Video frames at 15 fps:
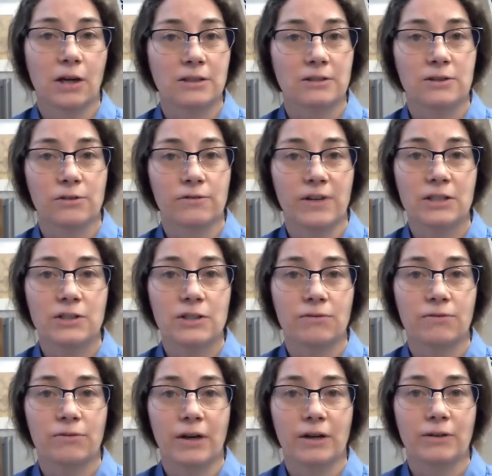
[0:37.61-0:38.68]
Conservation
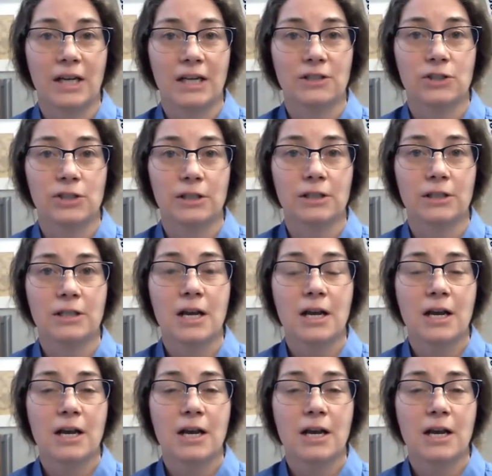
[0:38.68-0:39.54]
Foundation.